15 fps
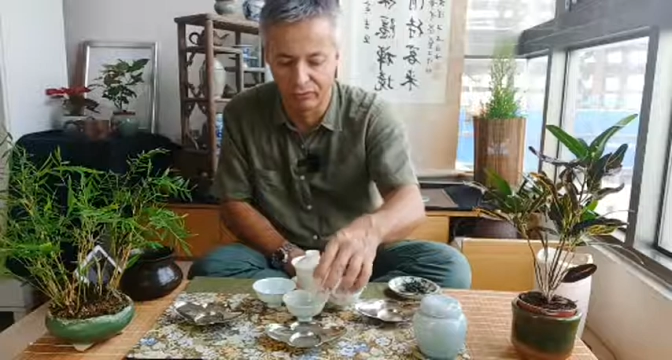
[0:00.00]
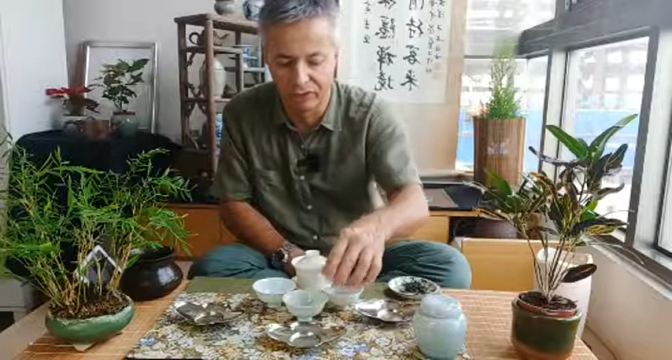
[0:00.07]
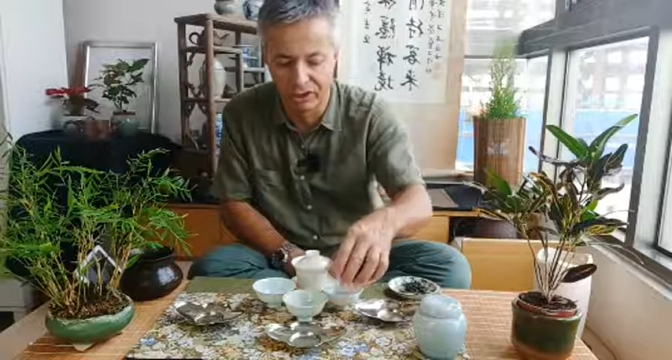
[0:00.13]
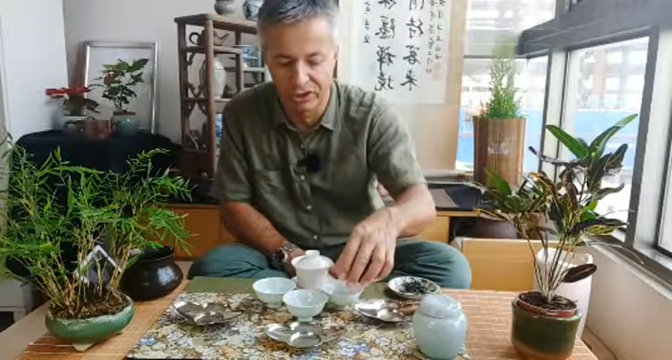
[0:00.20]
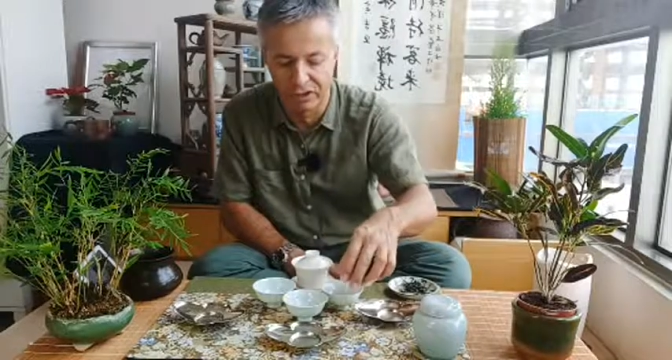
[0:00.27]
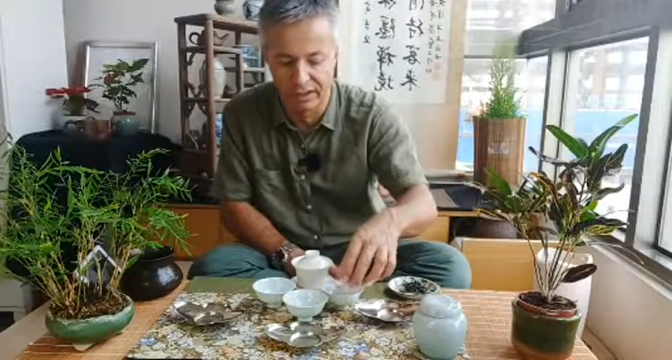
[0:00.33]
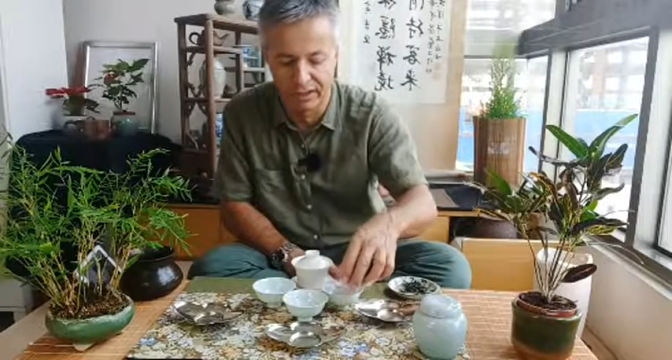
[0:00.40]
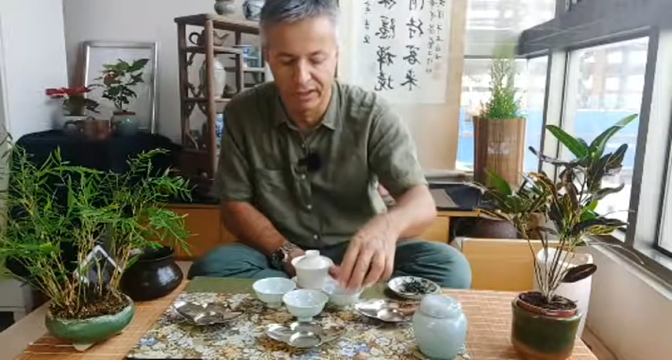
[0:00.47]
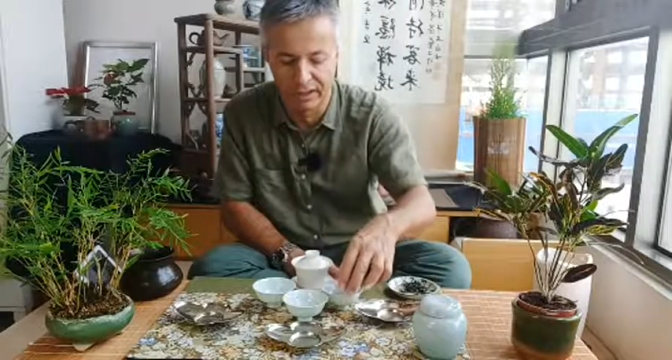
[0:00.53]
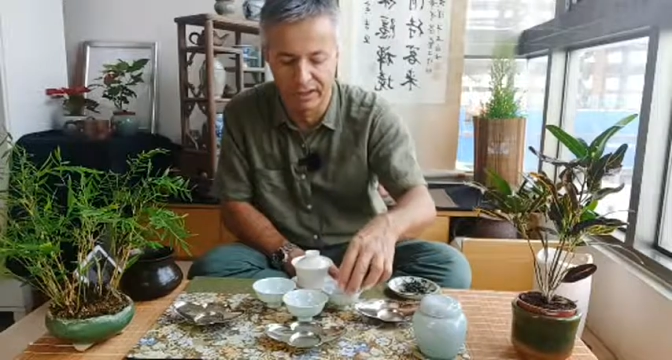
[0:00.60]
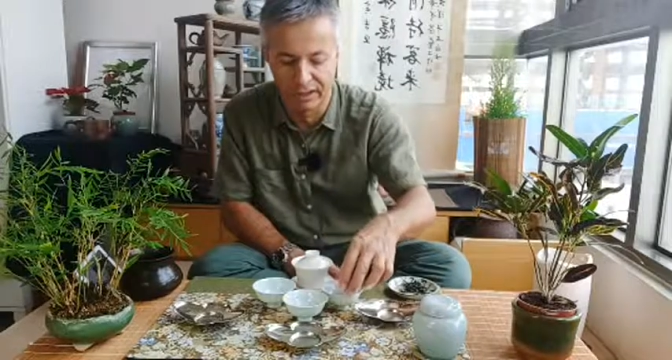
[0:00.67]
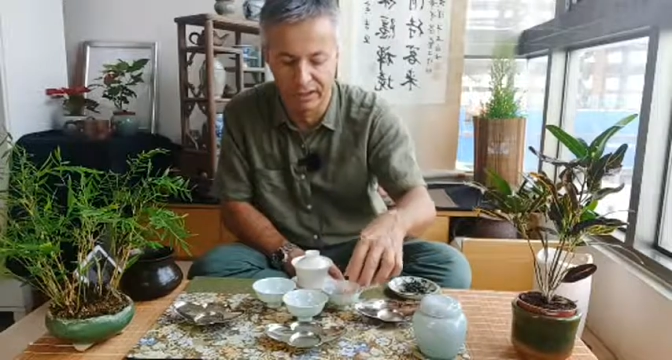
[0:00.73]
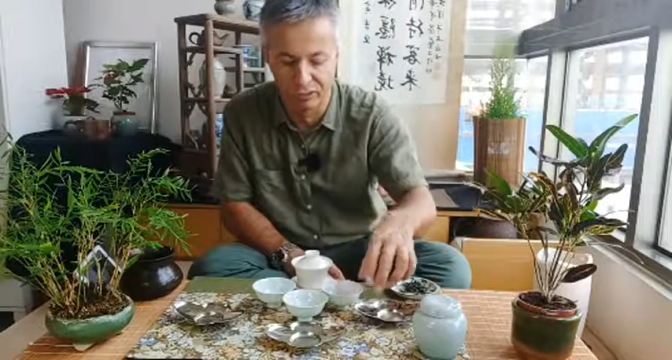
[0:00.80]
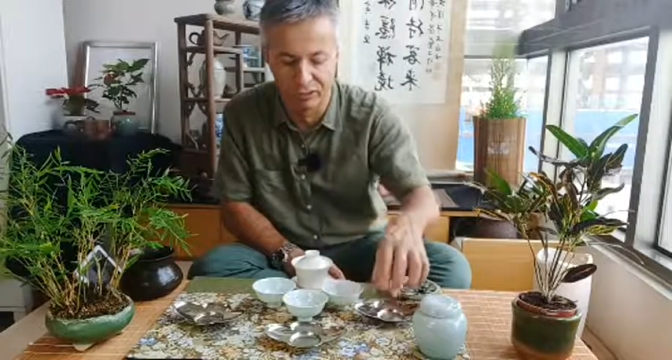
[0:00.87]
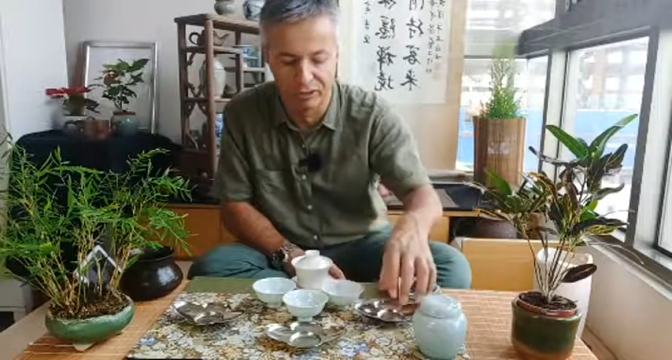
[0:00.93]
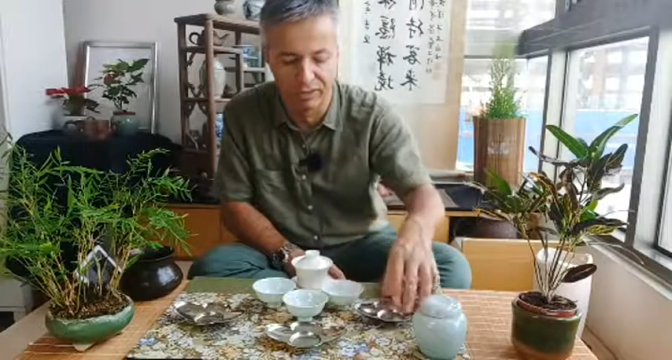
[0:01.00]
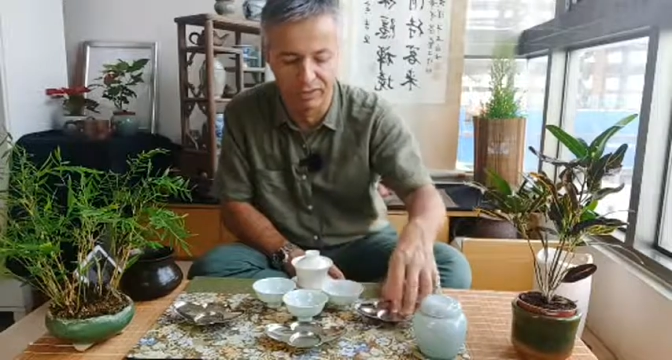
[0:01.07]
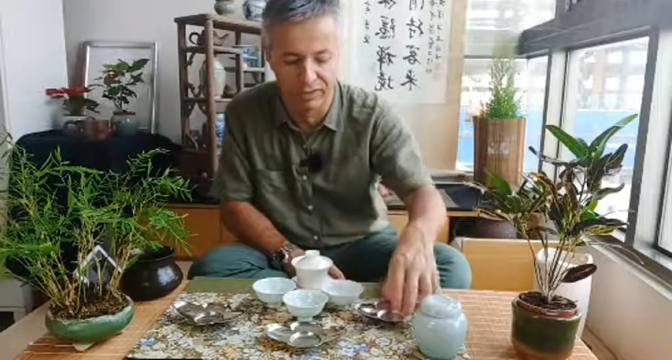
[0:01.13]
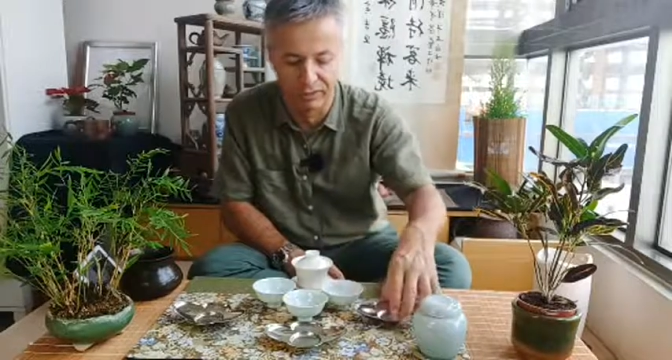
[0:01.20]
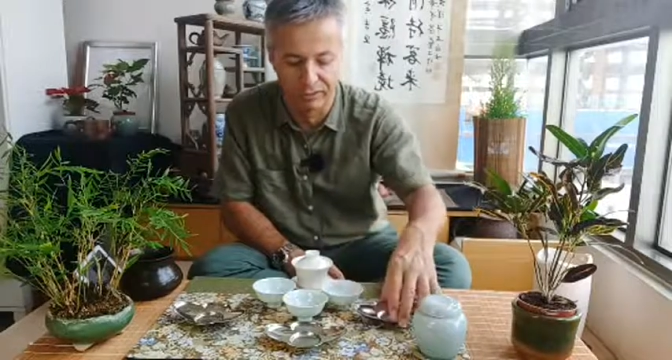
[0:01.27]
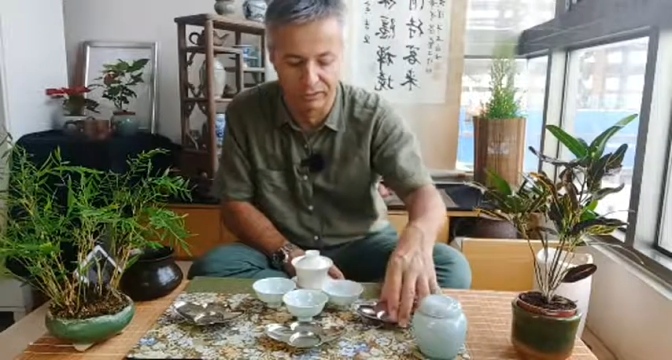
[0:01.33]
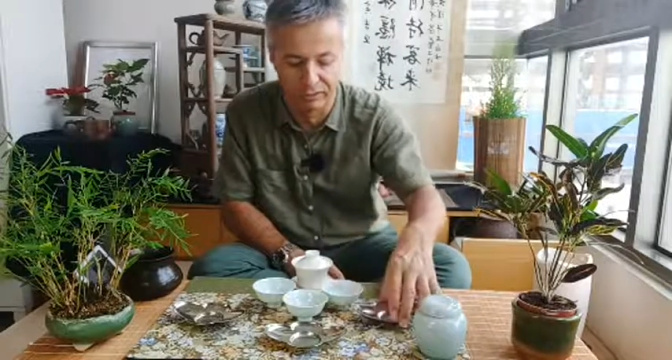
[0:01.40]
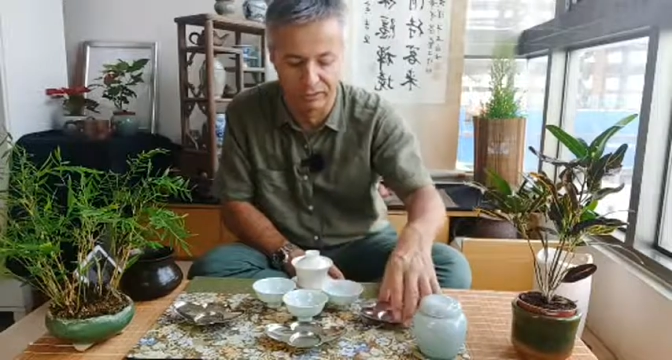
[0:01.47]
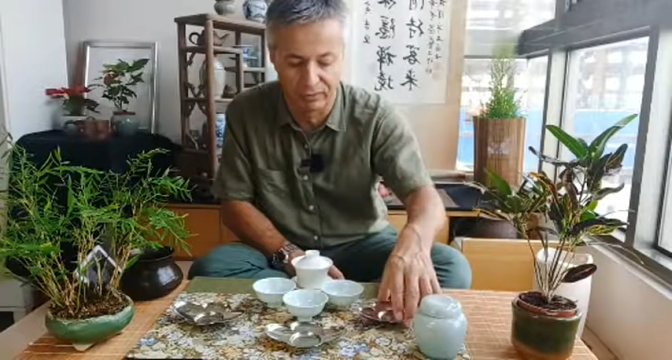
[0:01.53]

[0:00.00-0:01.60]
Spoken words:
which style brings out